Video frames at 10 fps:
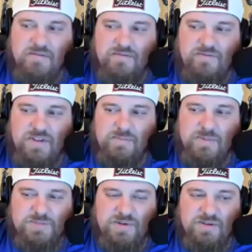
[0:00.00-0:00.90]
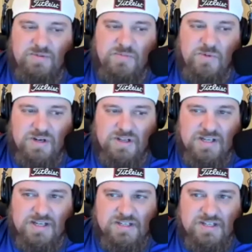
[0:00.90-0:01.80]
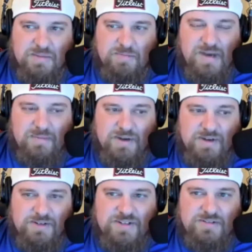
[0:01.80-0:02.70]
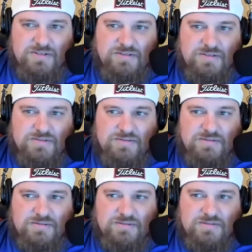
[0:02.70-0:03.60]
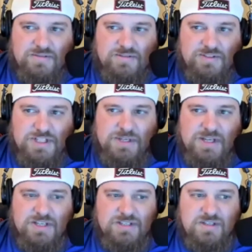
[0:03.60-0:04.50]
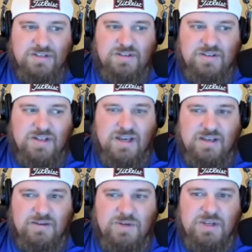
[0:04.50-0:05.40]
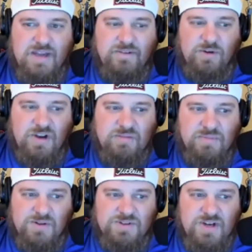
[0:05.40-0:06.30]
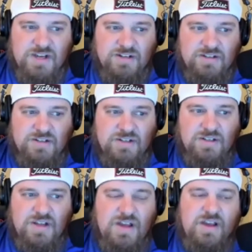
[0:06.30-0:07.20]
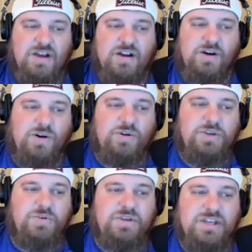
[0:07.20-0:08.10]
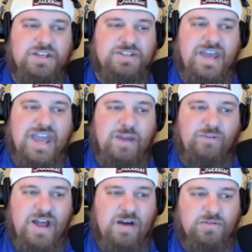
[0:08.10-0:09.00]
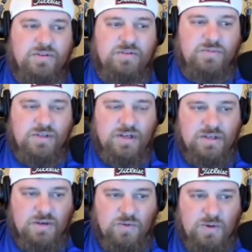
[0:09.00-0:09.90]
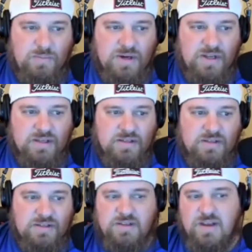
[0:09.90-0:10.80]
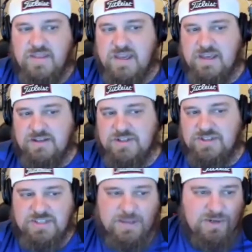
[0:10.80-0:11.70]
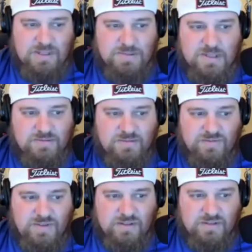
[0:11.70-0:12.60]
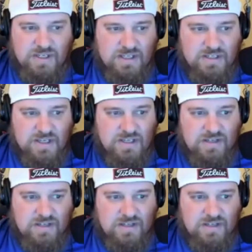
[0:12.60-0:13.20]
for the most part, we're more inclined to take bad putters, just because, like, when you have a great ball striker, all you need is a round where they do well putting, and they can just separate themselves from the field and contend.